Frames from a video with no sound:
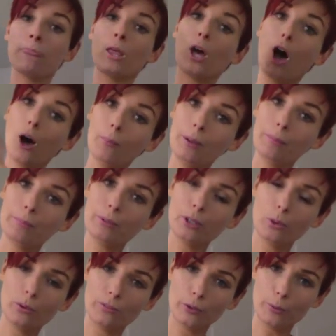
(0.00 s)
Comment
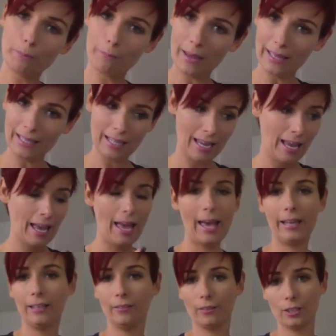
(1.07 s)
below if you make
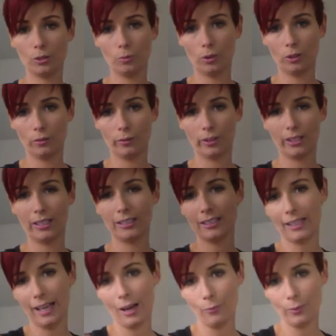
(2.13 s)
any of these wonderful things. I
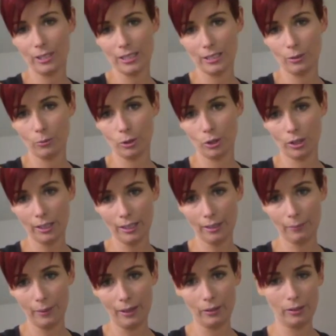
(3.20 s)
can't wait to hear what you think
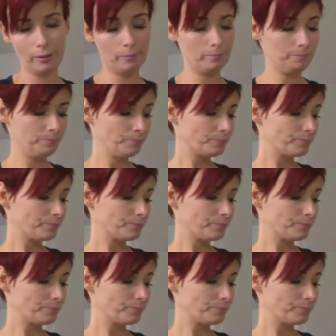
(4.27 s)
about them.